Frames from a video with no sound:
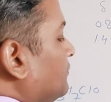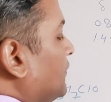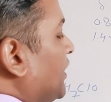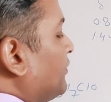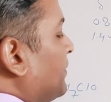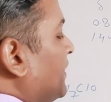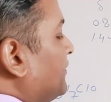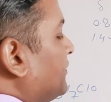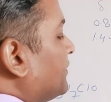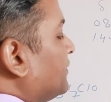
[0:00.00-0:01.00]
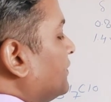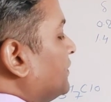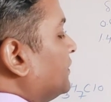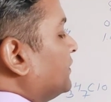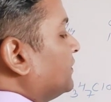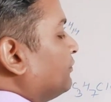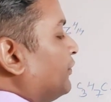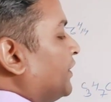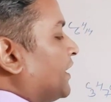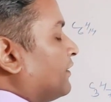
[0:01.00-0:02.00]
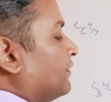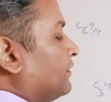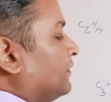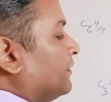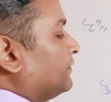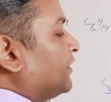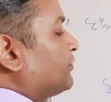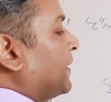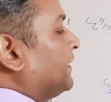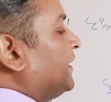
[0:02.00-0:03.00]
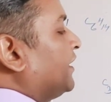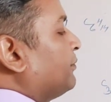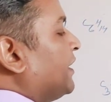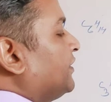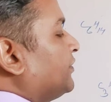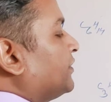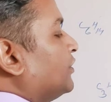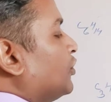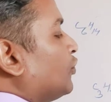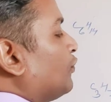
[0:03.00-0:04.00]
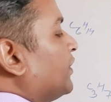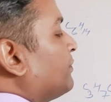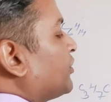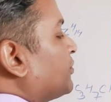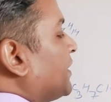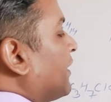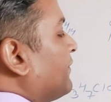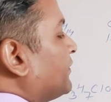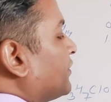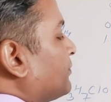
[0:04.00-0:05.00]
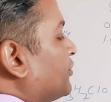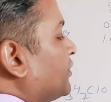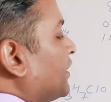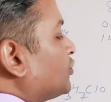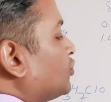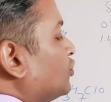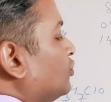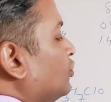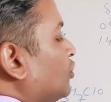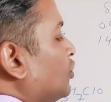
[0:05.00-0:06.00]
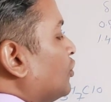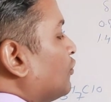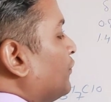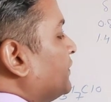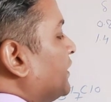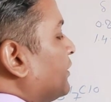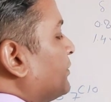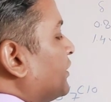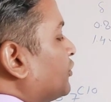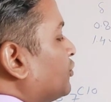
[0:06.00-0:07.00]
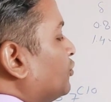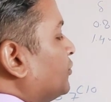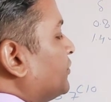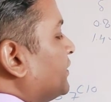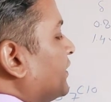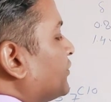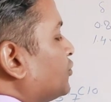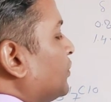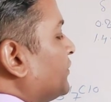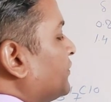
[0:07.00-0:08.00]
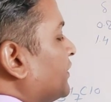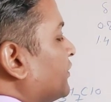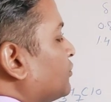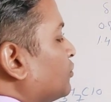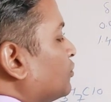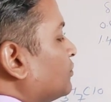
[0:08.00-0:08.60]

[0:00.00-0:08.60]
It means this pentate means we must be having some CH2 with neighboring to CH2 and CH2.